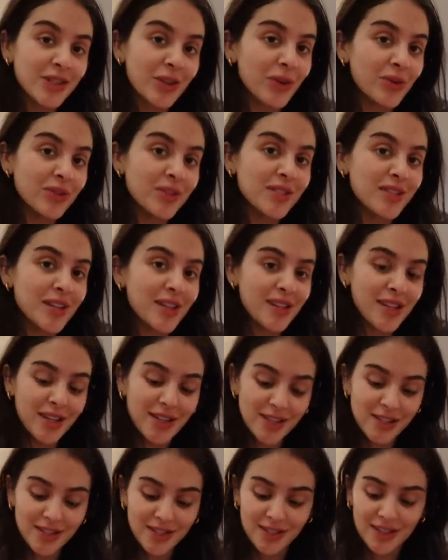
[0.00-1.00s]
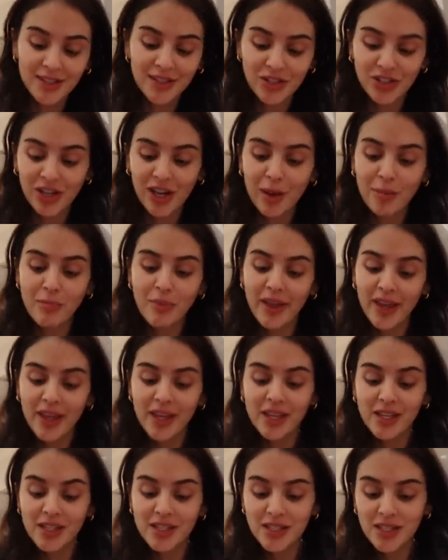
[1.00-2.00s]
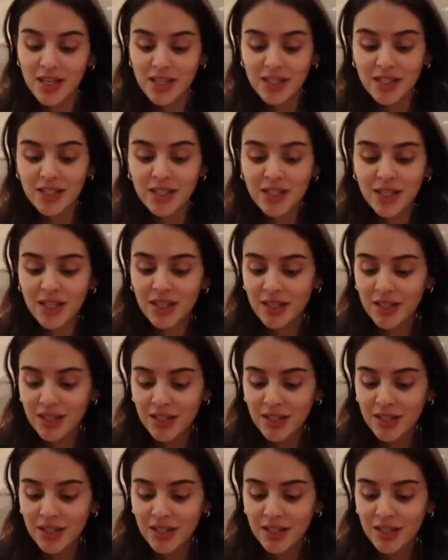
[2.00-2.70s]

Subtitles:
Toast. I think it's like champagne scented.